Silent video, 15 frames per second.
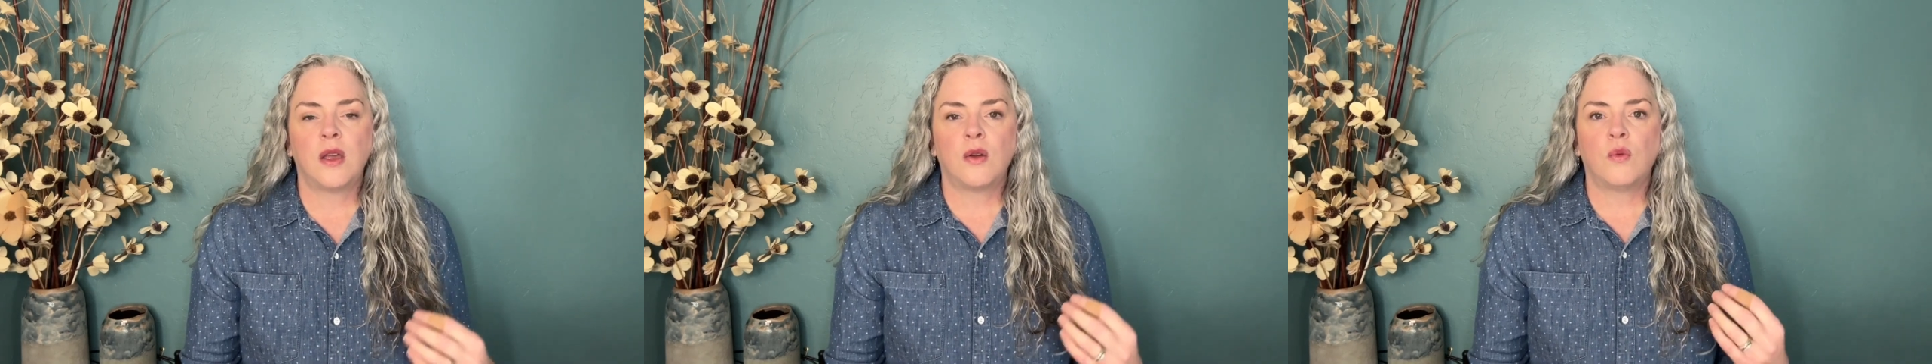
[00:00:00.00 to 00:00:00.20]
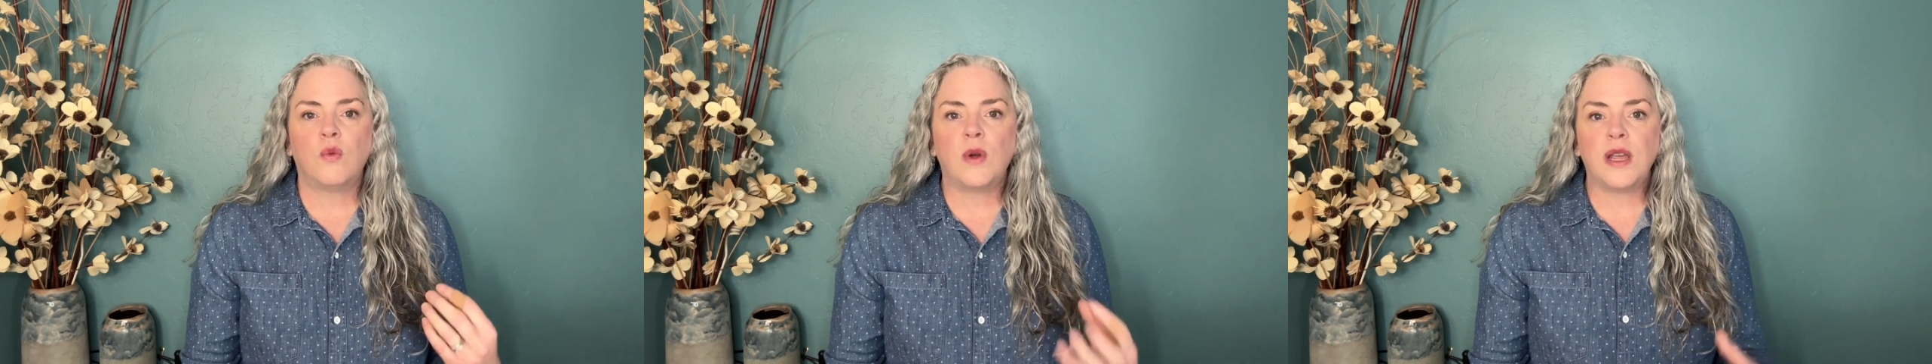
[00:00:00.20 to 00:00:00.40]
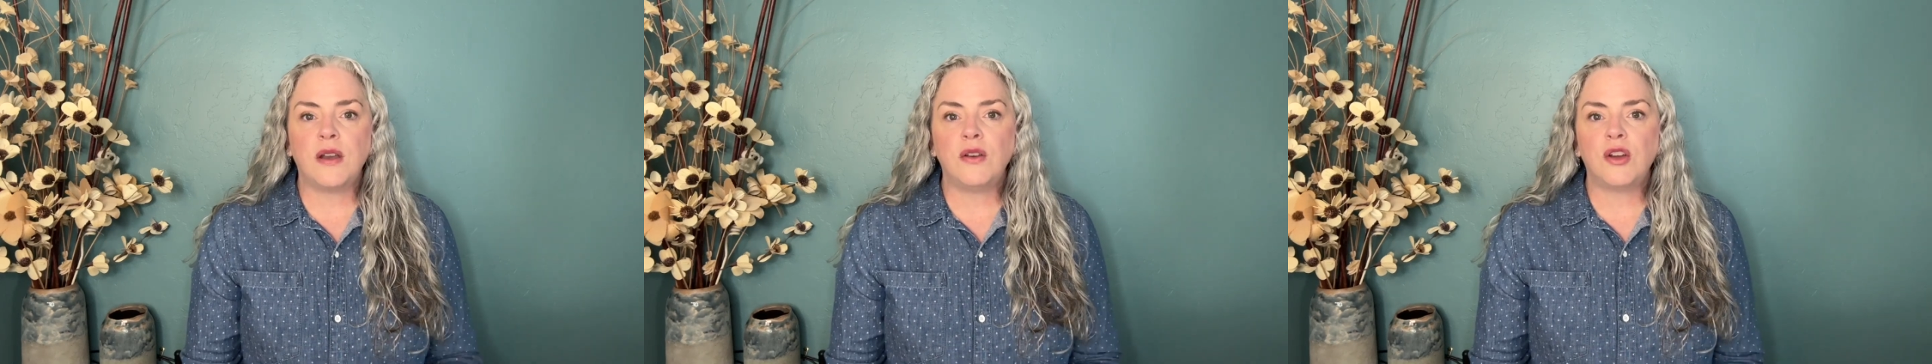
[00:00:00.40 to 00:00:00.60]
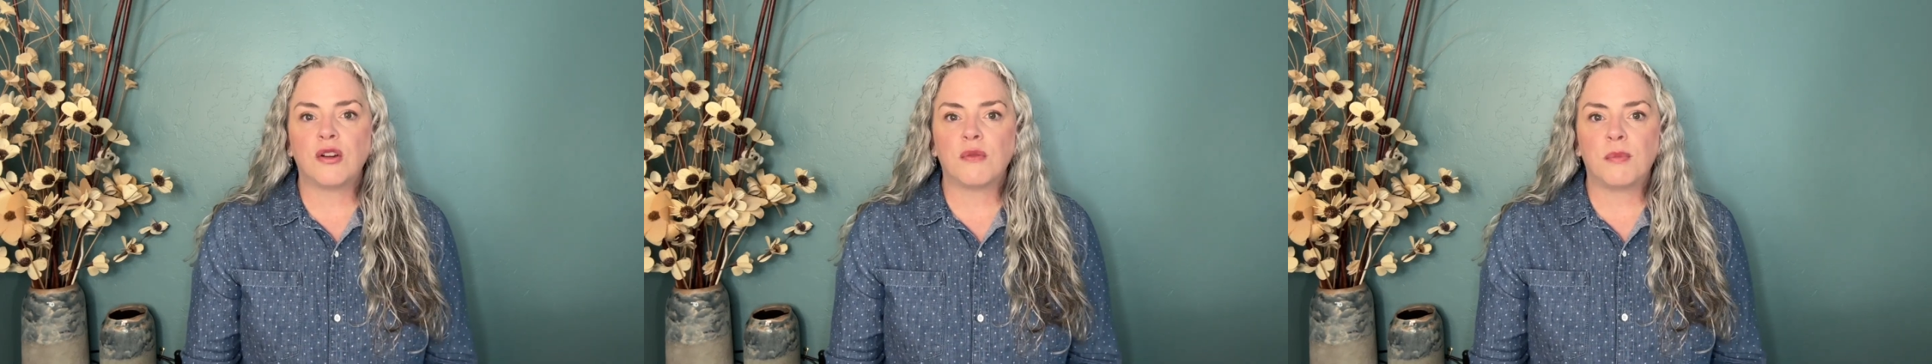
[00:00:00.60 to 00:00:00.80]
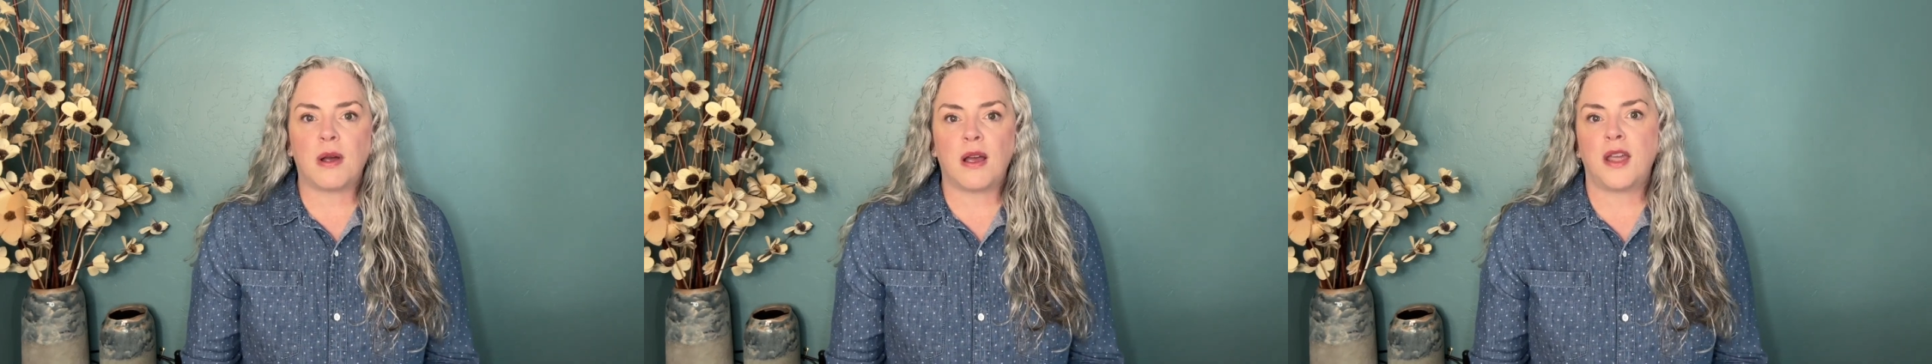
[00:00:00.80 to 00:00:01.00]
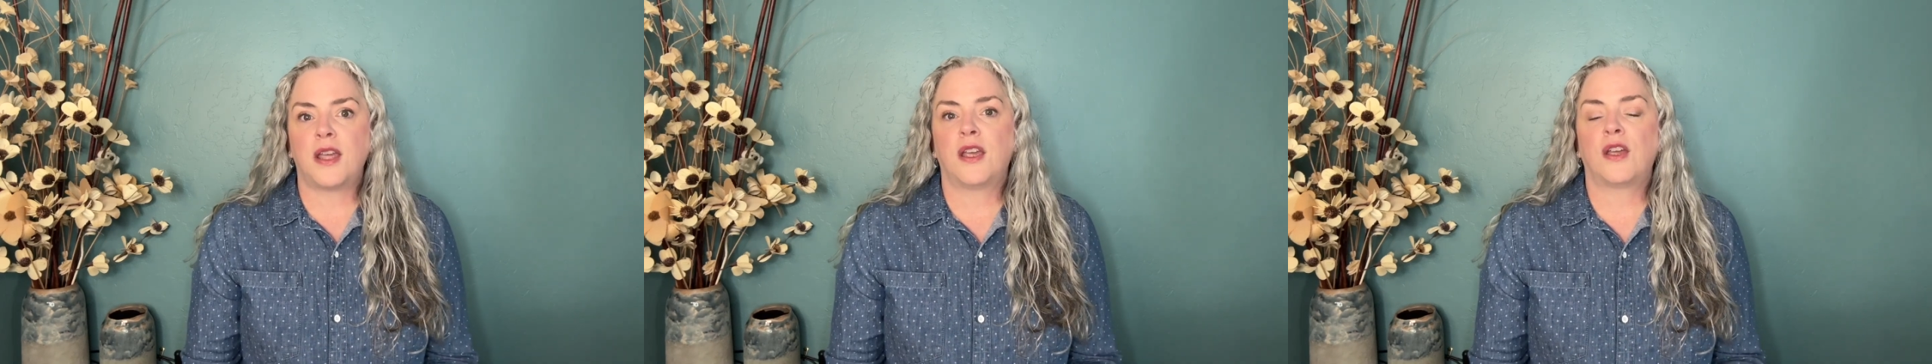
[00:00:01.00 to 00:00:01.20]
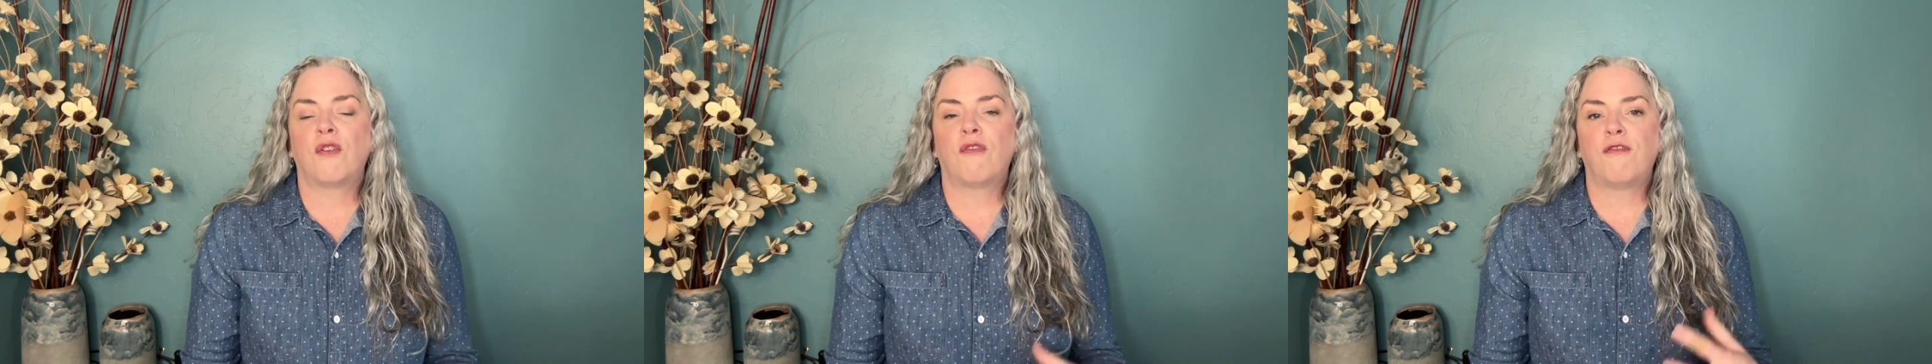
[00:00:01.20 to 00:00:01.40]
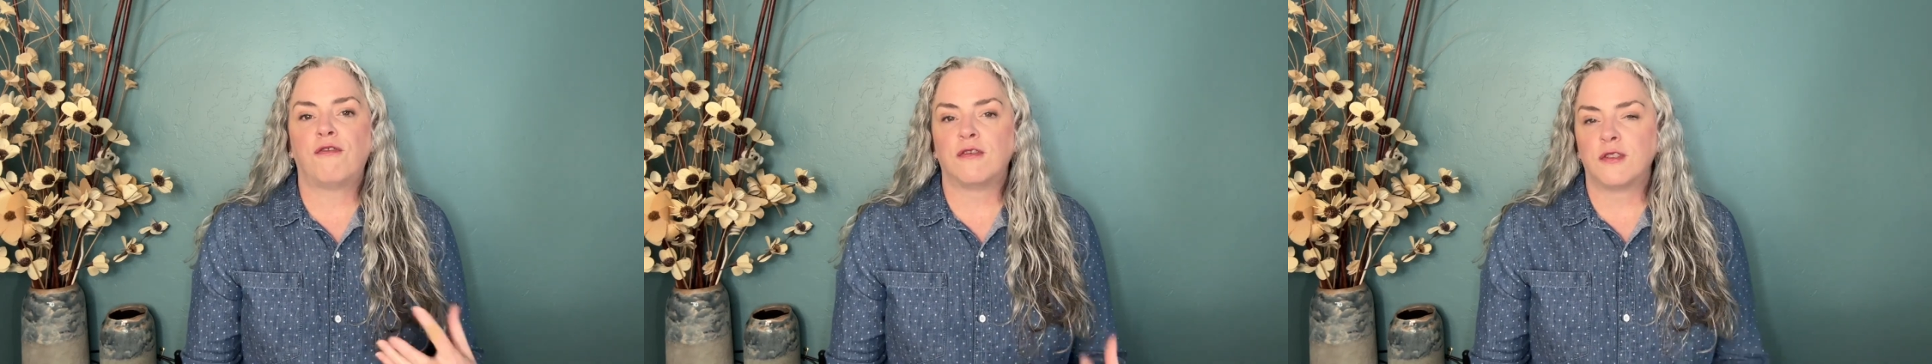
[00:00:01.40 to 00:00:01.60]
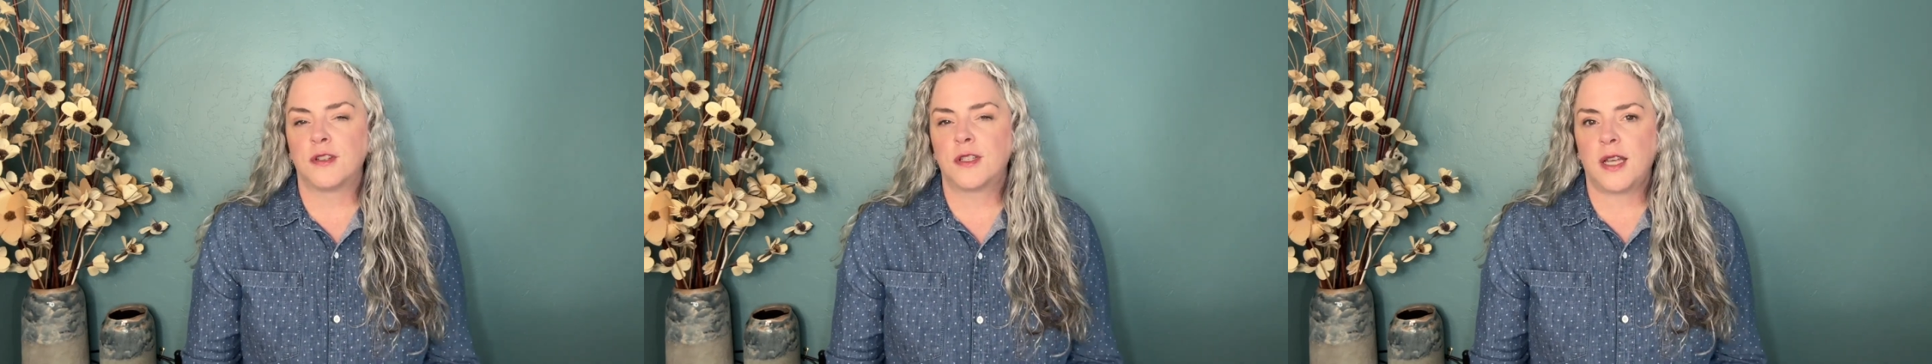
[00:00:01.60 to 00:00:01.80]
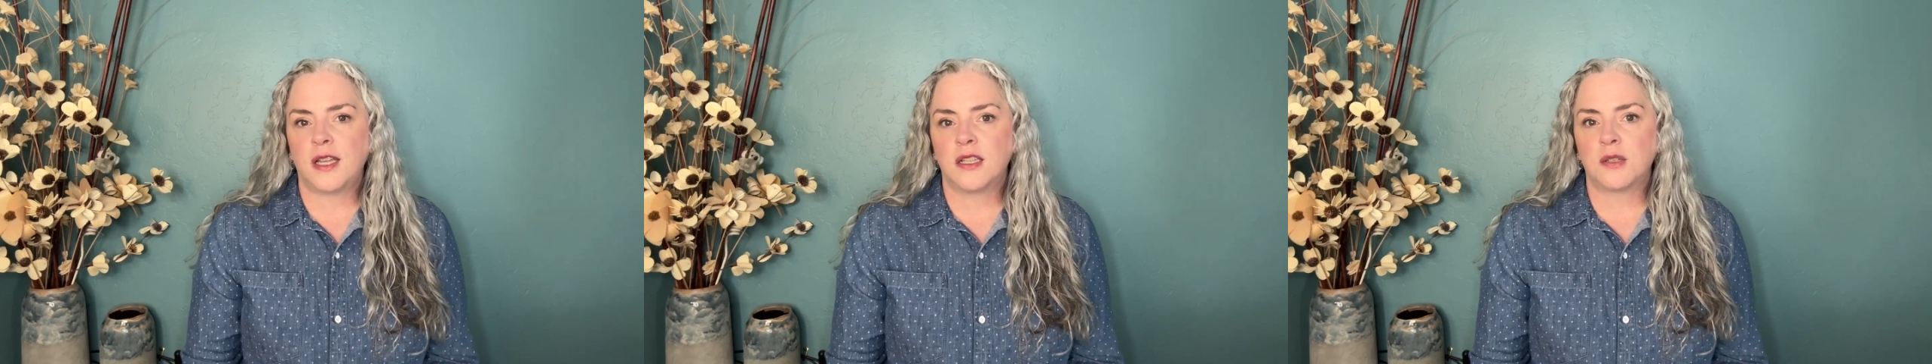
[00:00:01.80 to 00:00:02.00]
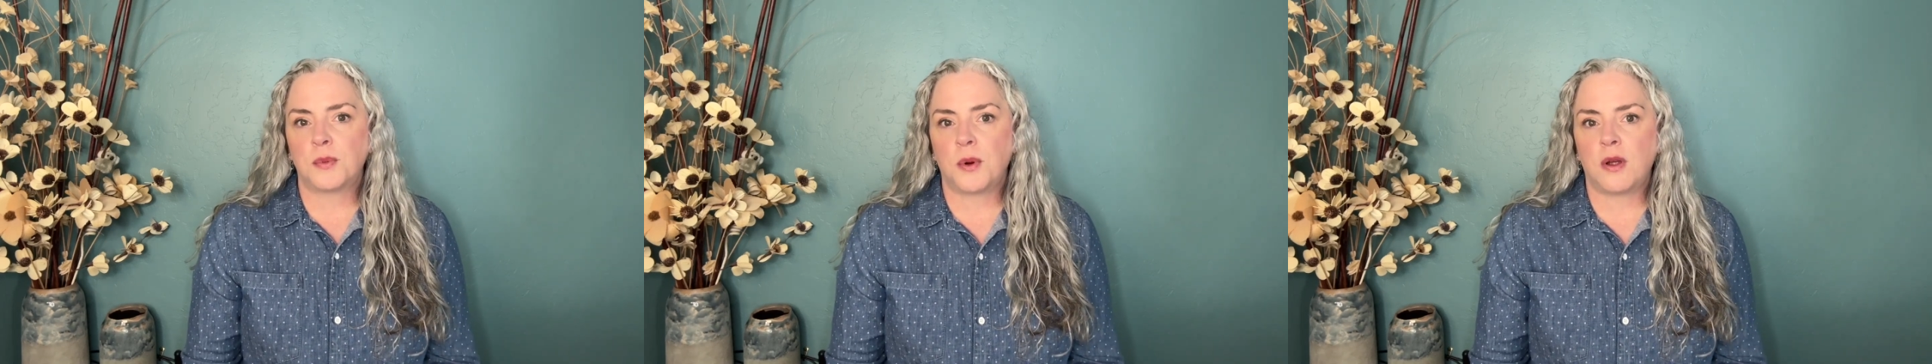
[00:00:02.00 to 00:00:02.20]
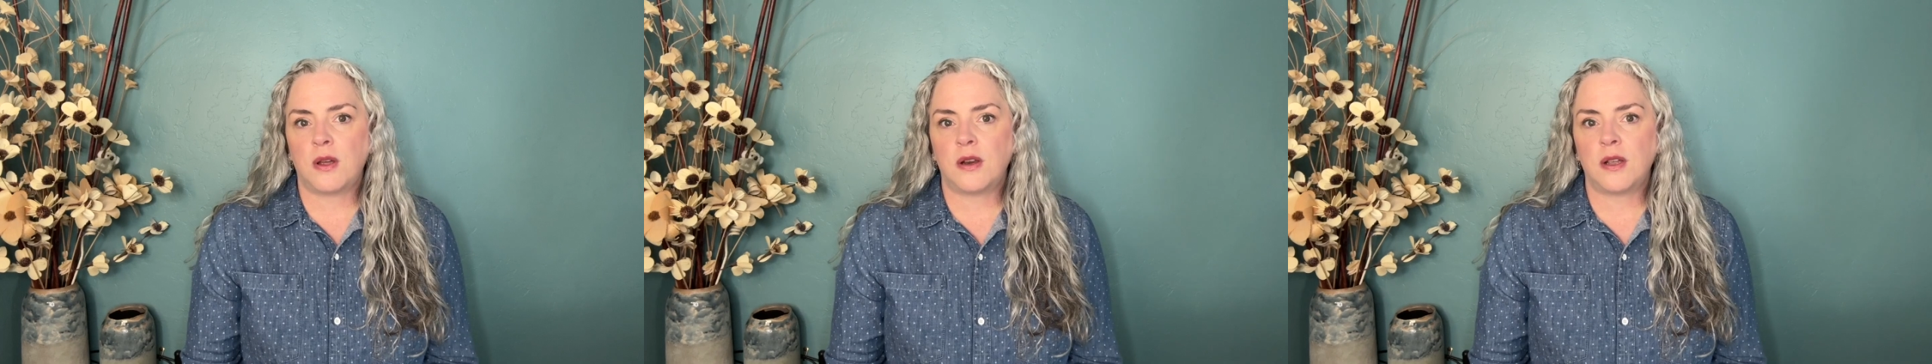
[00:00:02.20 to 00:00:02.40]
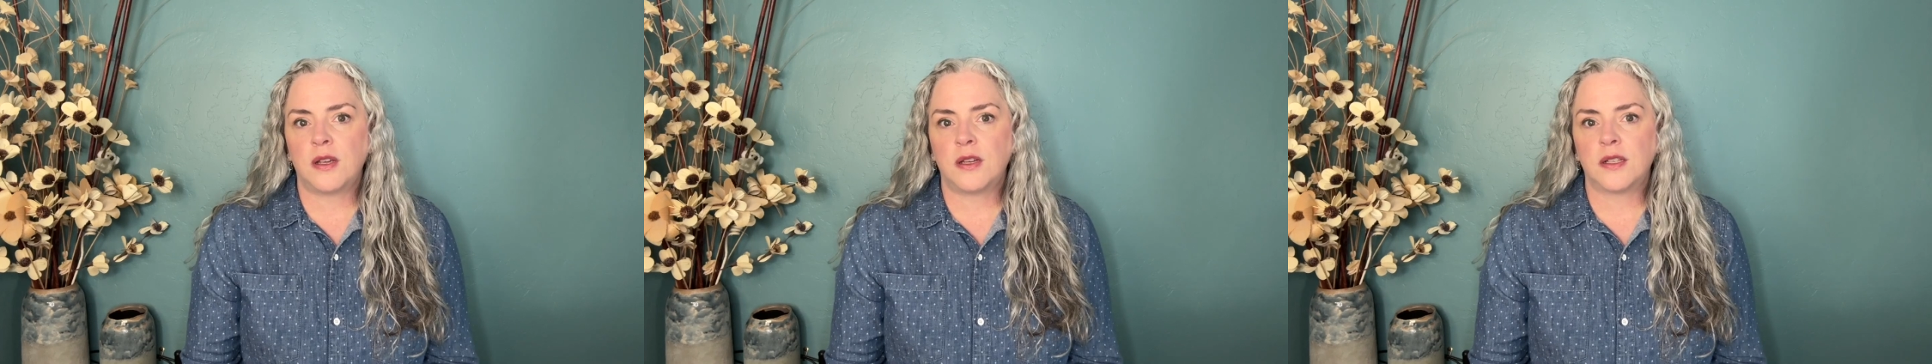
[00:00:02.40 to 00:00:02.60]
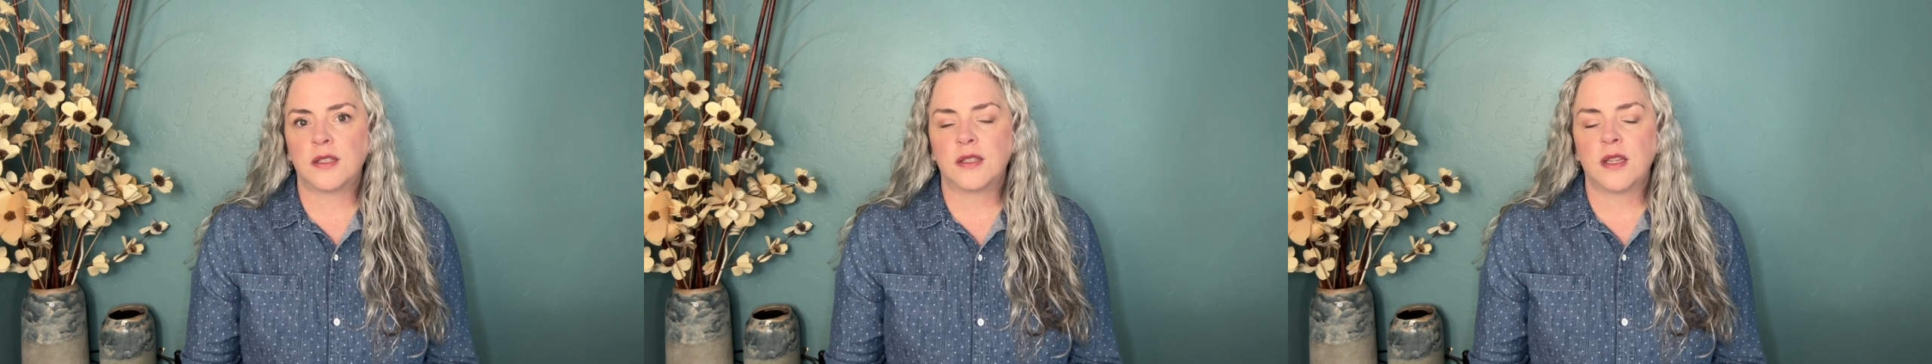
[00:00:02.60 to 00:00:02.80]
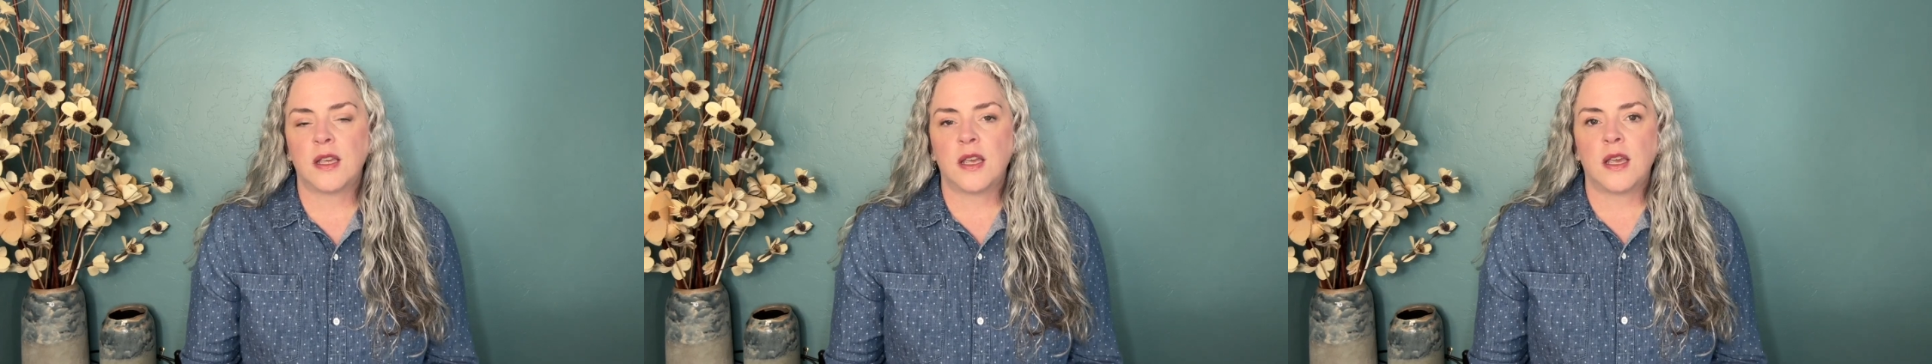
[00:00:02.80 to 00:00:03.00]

When you're buying full-size products,